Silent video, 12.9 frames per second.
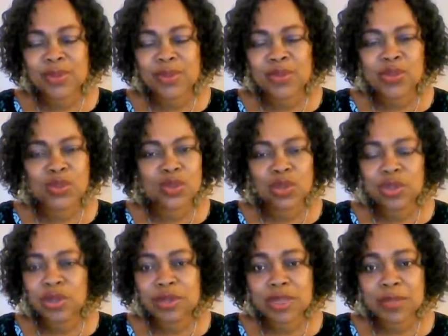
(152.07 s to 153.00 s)
So do
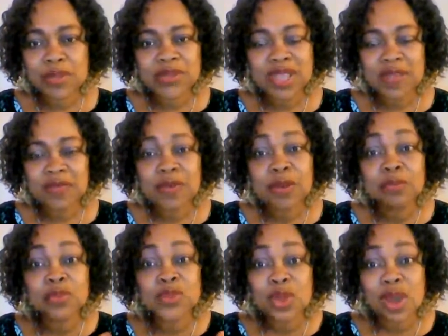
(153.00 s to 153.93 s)
not condemn yourself.
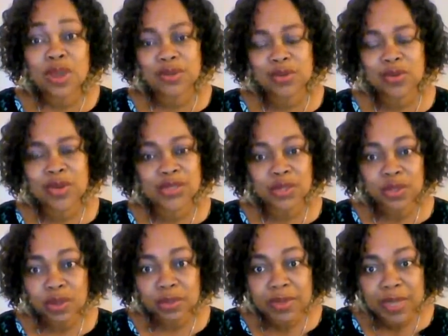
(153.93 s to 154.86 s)
Come to God who has
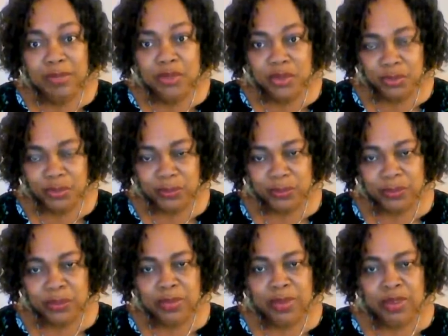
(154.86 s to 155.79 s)
not condemned you.
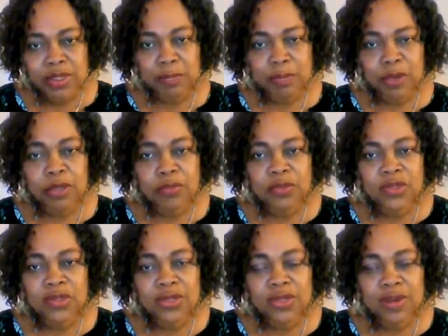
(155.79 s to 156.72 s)
The blood of
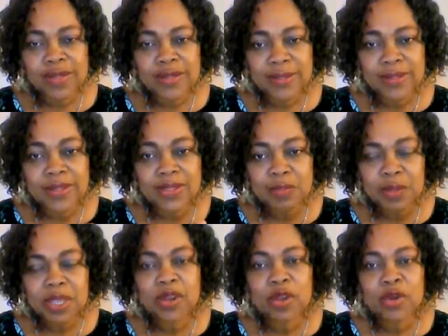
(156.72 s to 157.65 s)
Jesus Christ is still
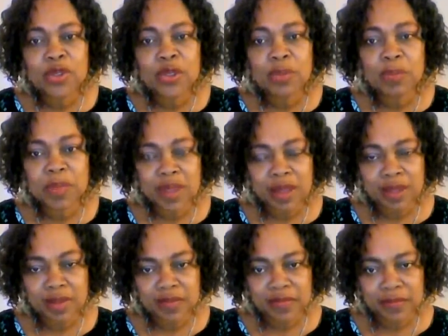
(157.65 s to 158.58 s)
speaking on your
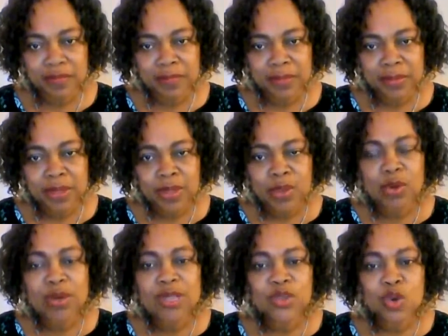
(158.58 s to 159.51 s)
behalf.
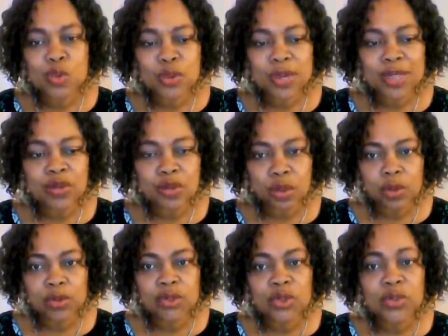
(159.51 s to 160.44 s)
God has opened that
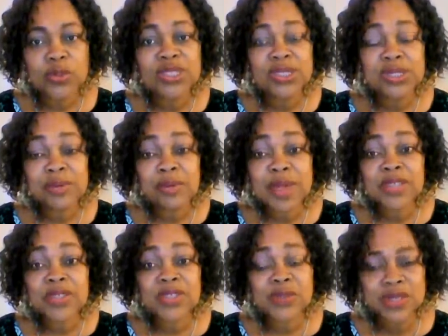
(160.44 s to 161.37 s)
door through which the
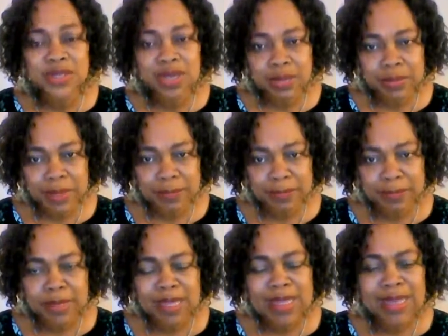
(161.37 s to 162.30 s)
righteous must come in.
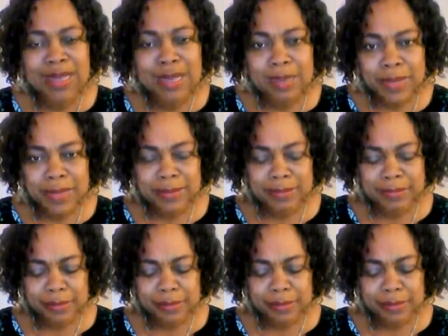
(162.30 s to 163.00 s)
Come in.